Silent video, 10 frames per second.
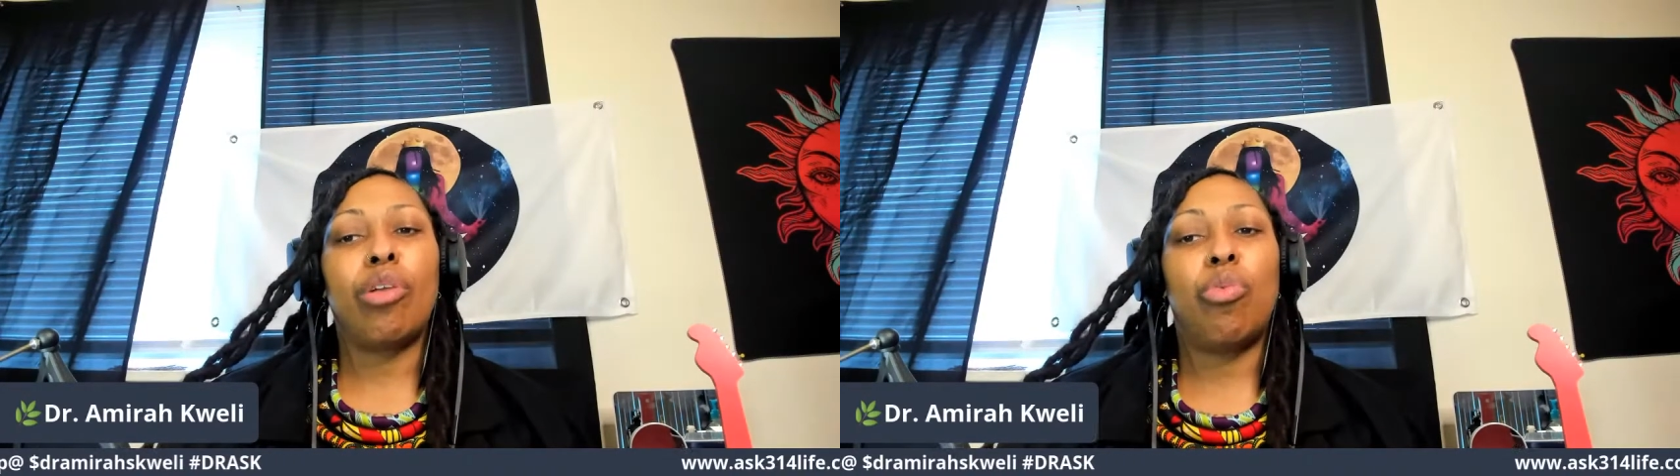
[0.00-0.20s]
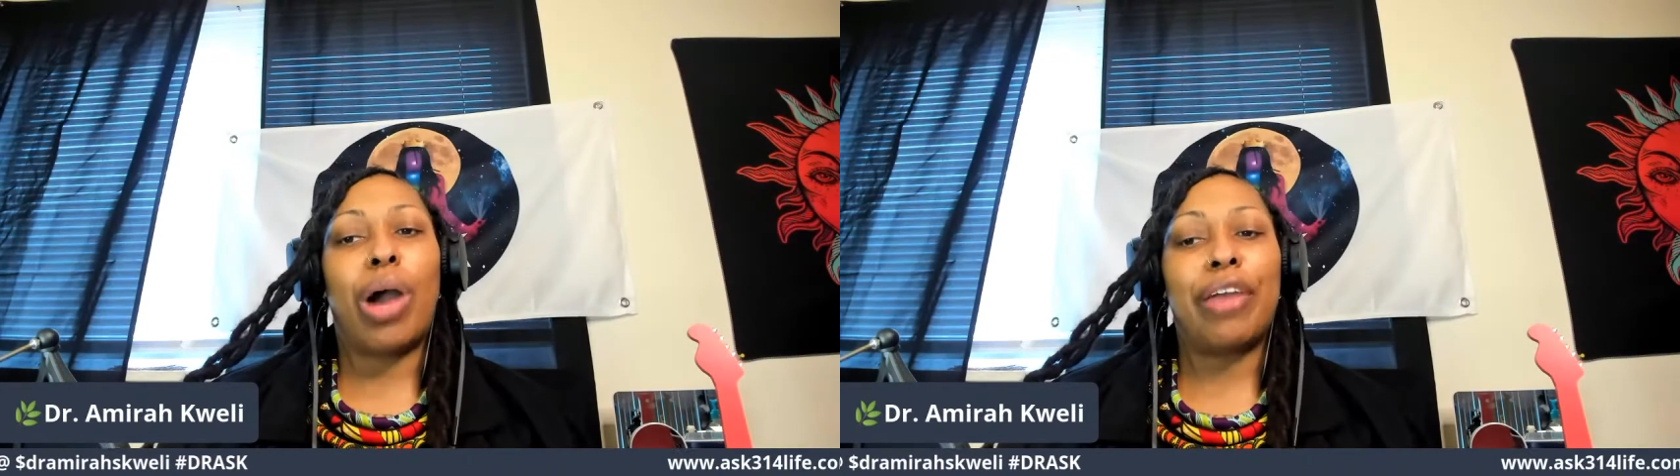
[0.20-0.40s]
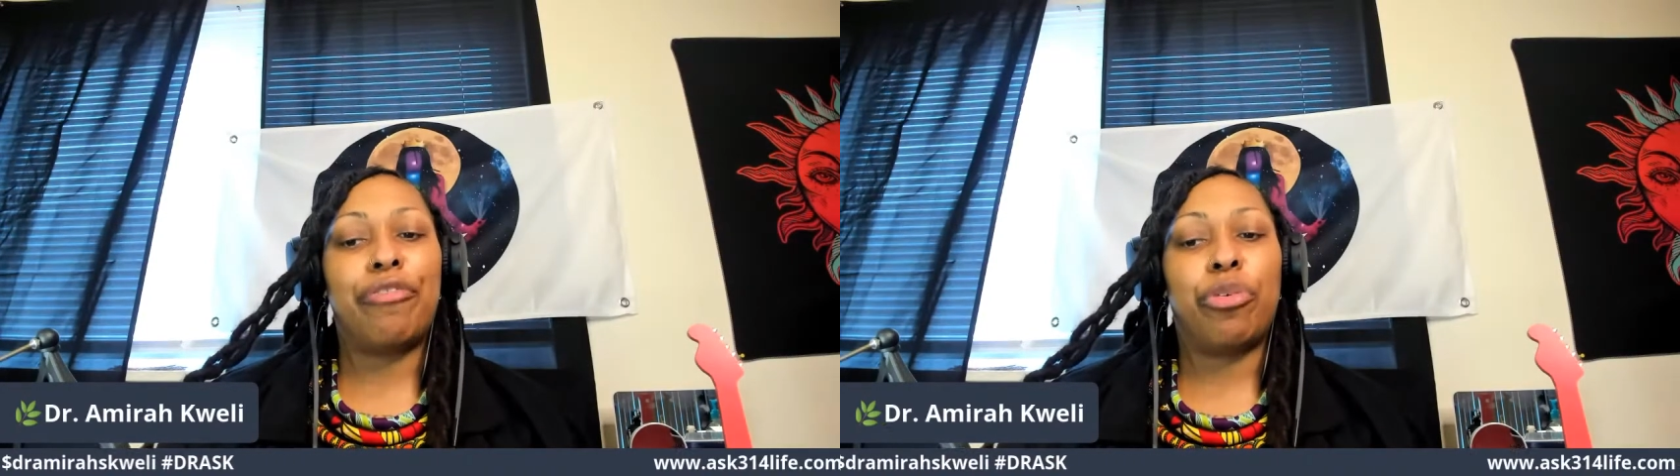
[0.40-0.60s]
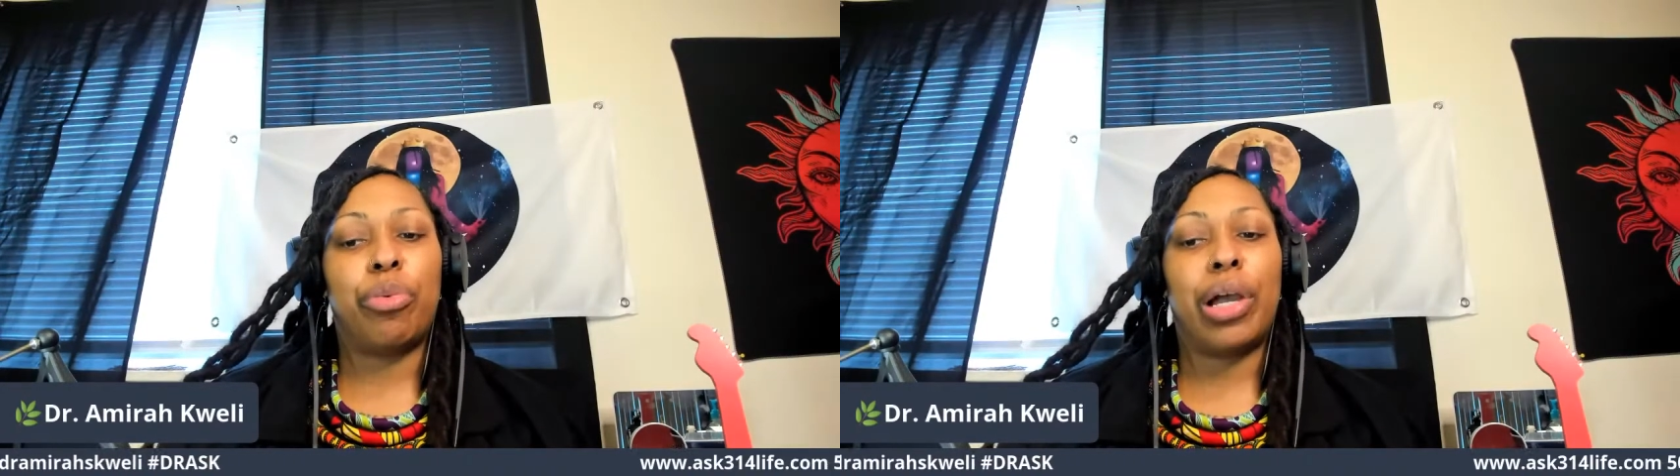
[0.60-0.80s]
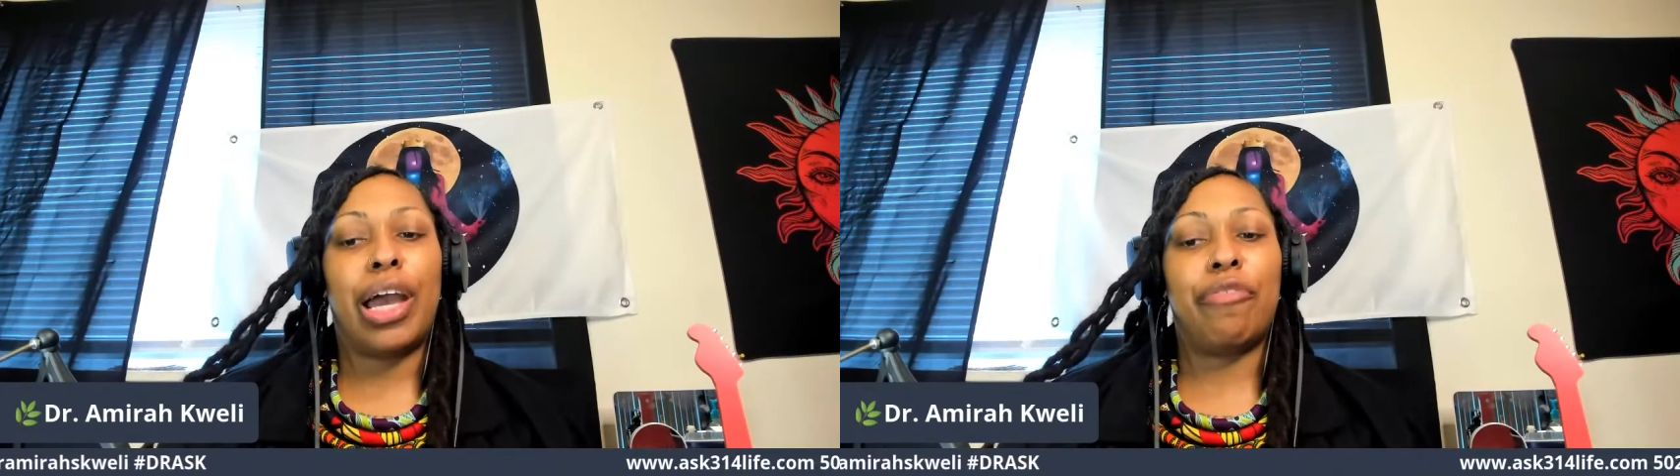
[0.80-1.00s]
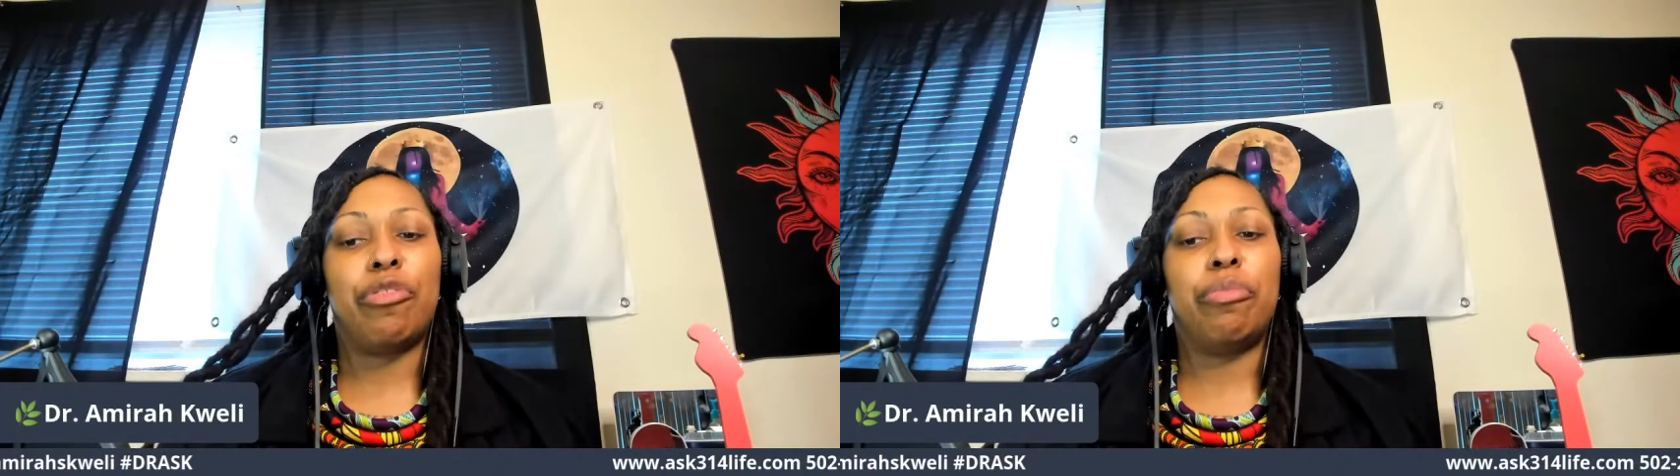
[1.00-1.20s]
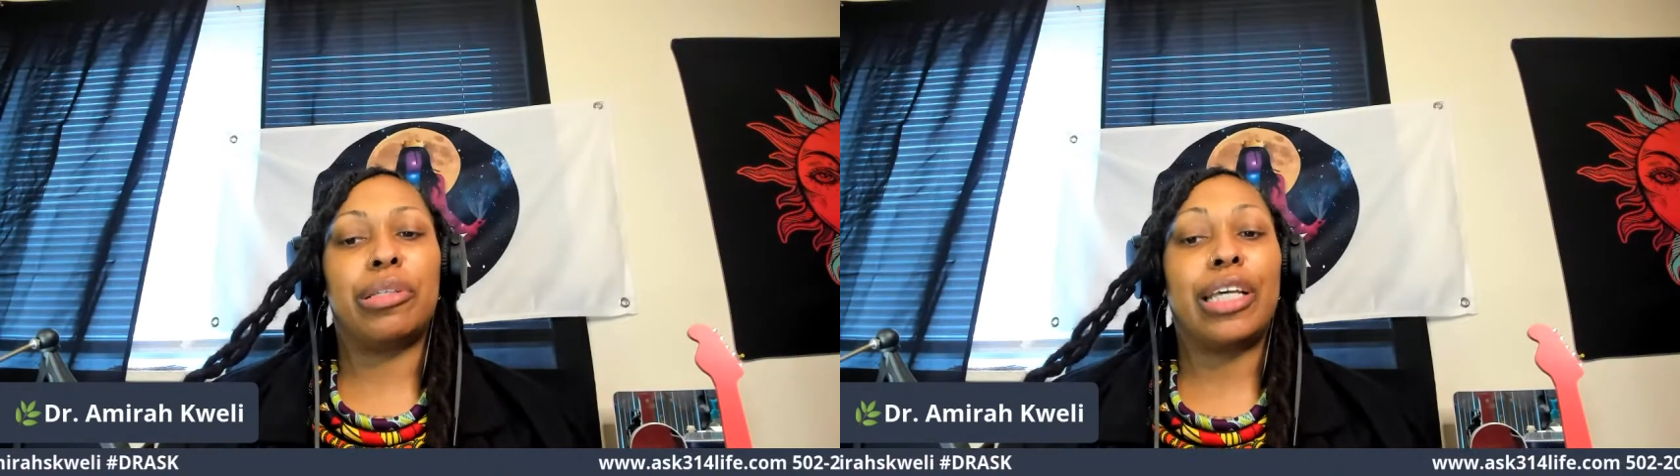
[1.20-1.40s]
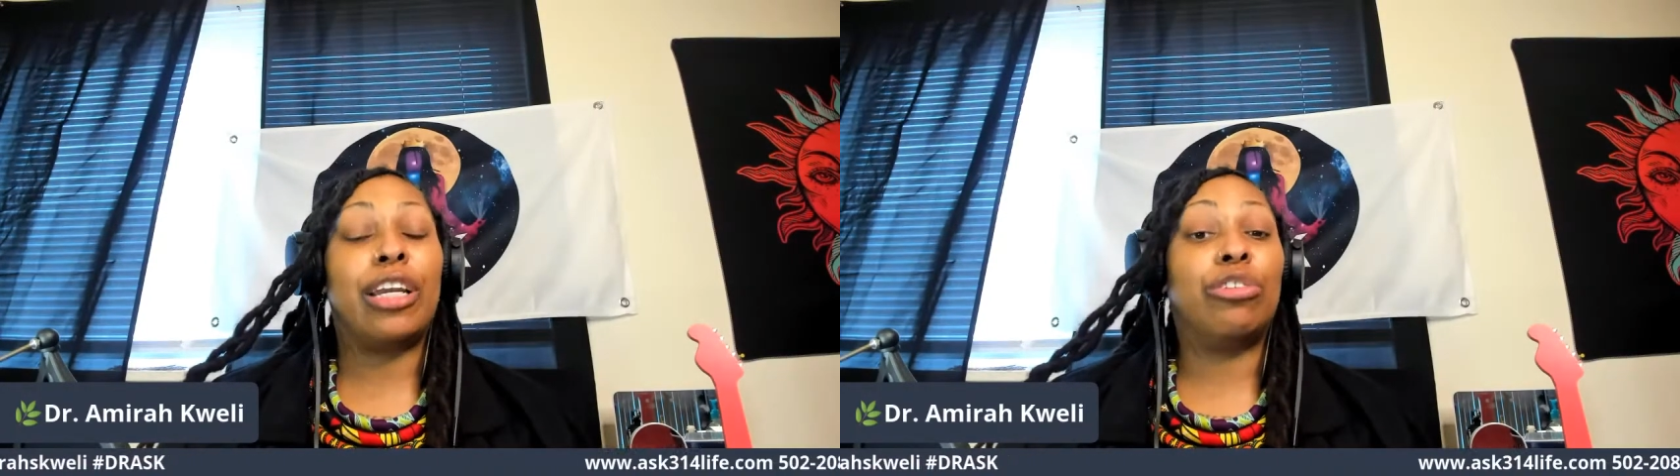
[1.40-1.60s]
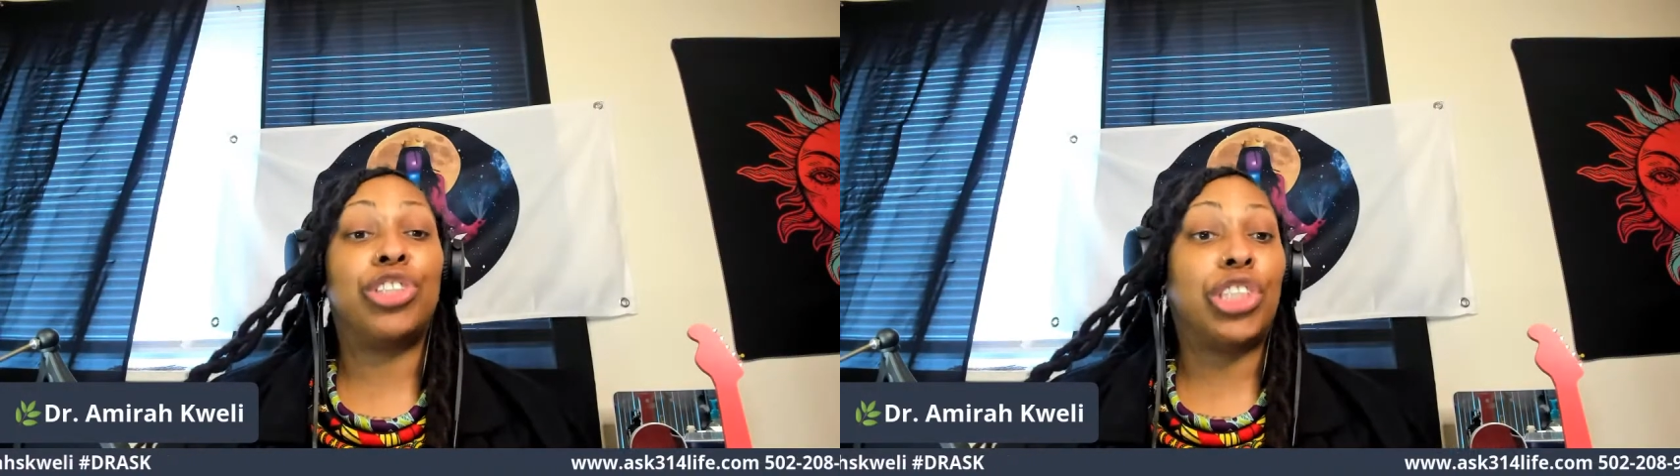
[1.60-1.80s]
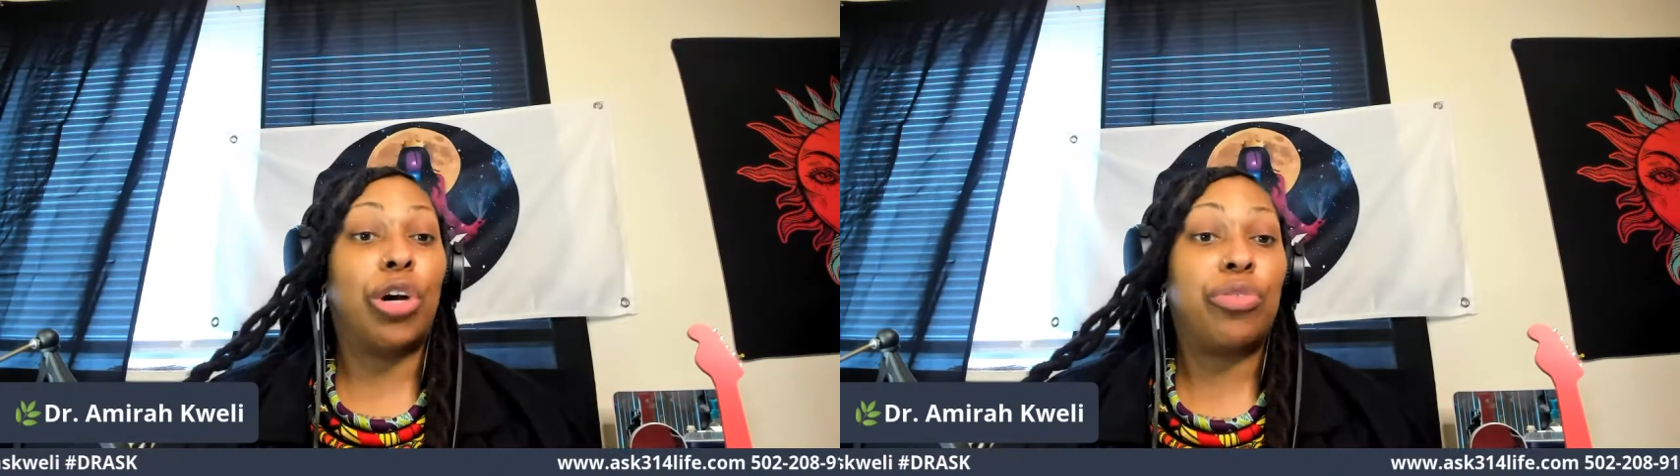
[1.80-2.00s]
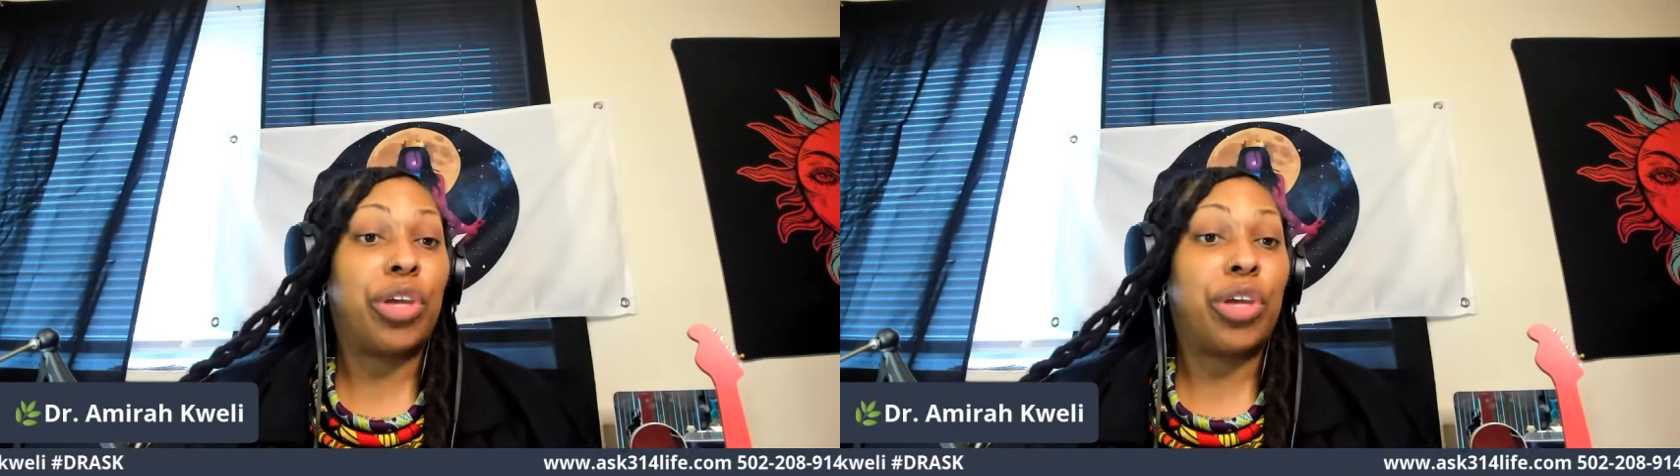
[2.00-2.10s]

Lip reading: wife or what have you, but they don't show